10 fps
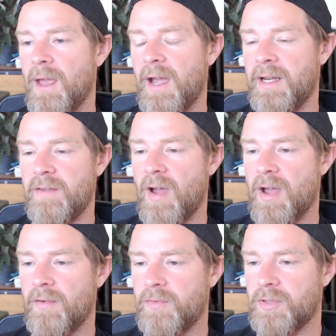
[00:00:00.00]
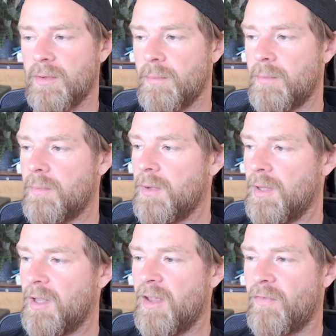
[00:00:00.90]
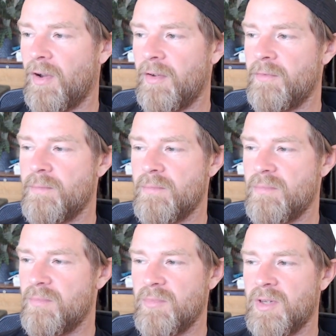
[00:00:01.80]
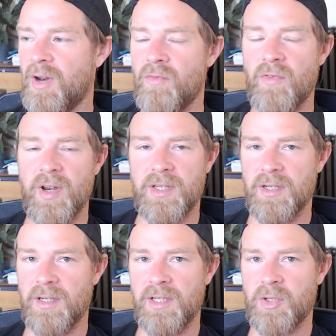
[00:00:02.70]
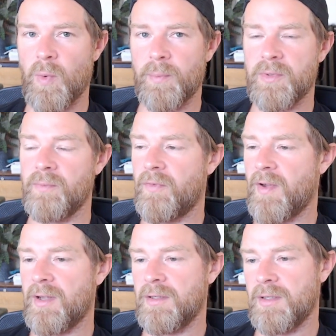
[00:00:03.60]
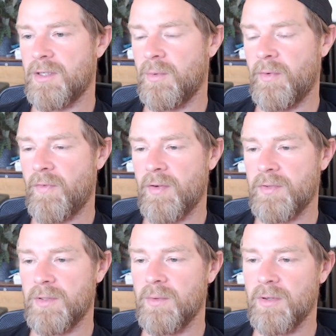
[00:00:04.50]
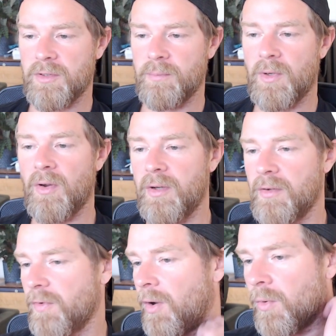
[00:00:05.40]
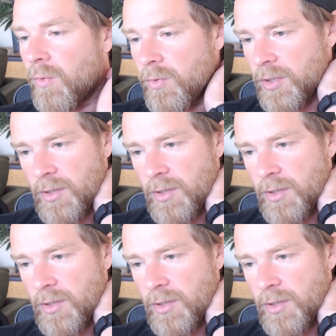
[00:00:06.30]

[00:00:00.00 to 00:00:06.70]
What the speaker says: and either have some, if I've recently swapped some fans, so if I've still got some kind of old